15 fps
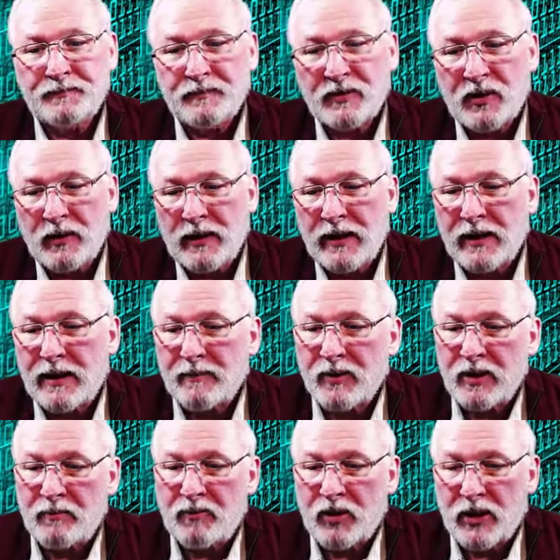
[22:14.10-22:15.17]
So again, I'm
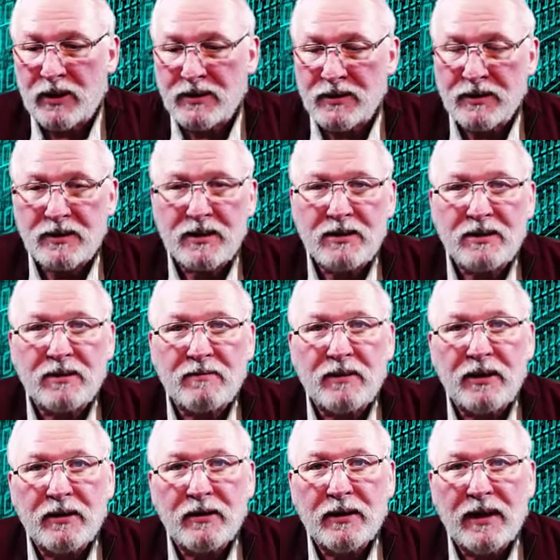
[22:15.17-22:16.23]
going to pause the
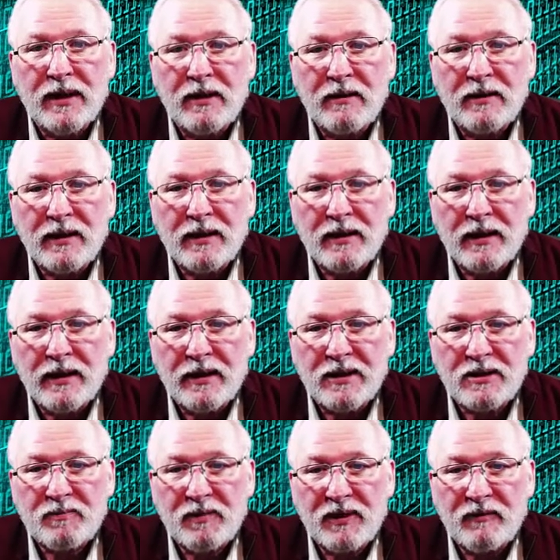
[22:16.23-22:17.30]
system here now and let
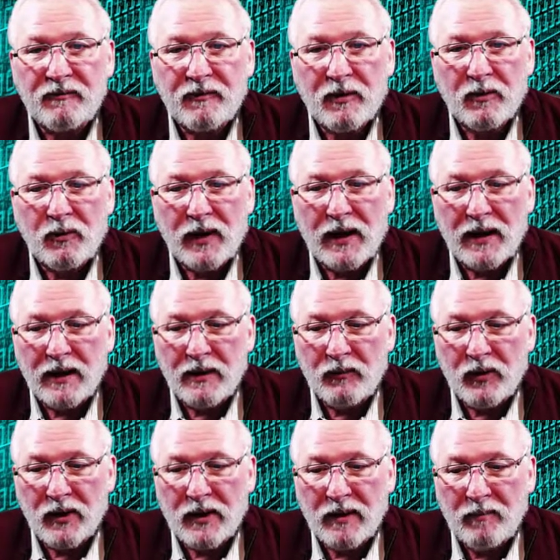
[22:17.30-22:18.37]
it spin for a while,
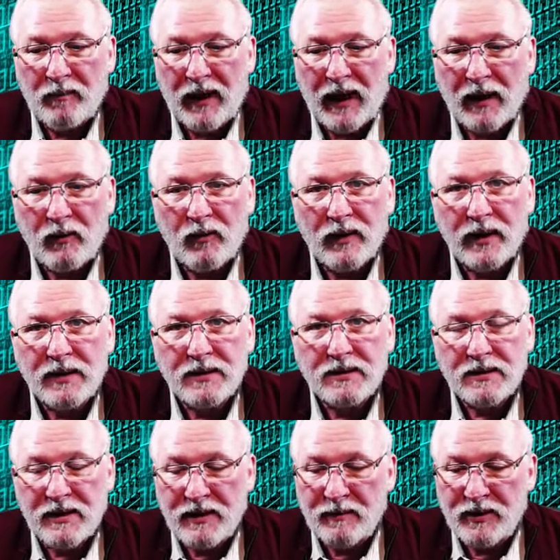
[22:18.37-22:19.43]
and we'll come back when
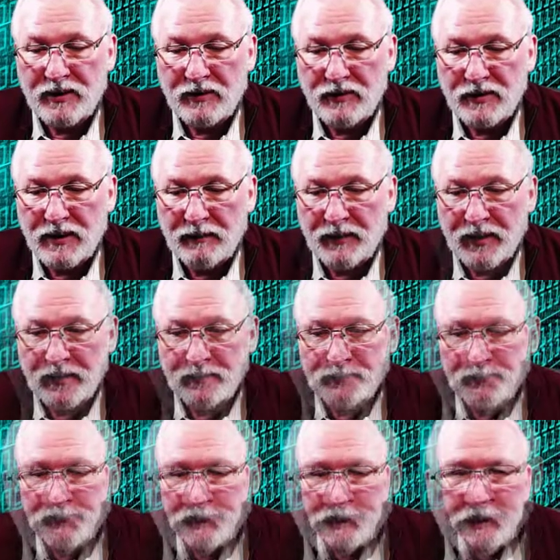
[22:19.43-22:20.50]
it's time to do
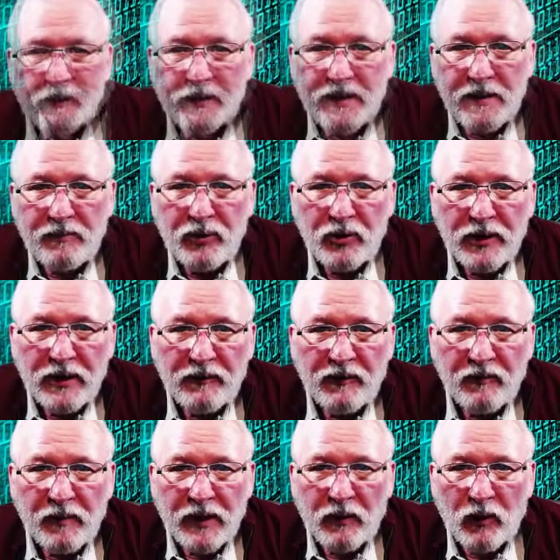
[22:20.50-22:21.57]
something. So at some
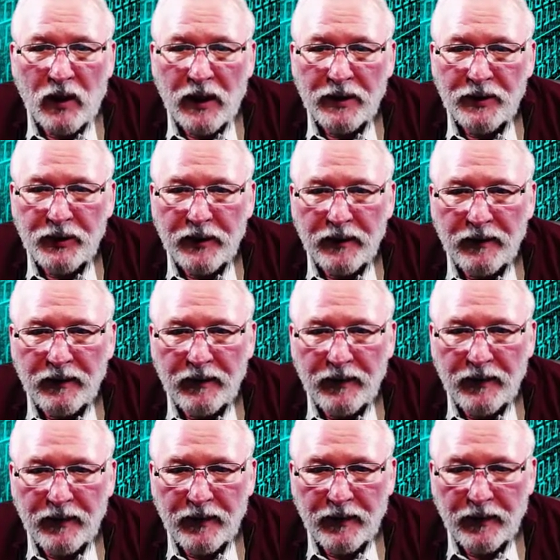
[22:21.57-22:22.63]
point, if you've been
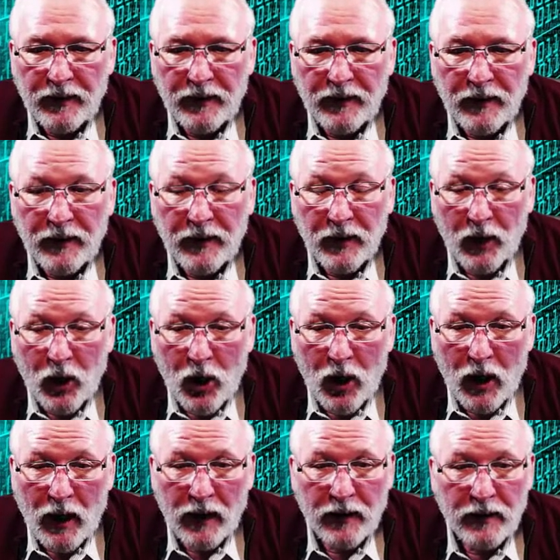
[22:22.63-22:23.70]
watching the
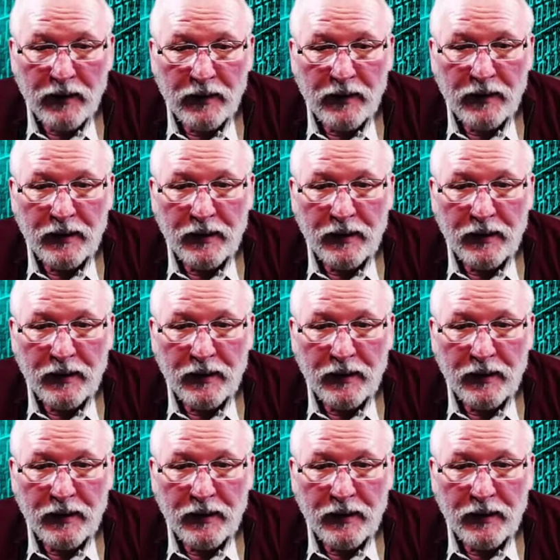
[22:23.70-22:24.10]
log,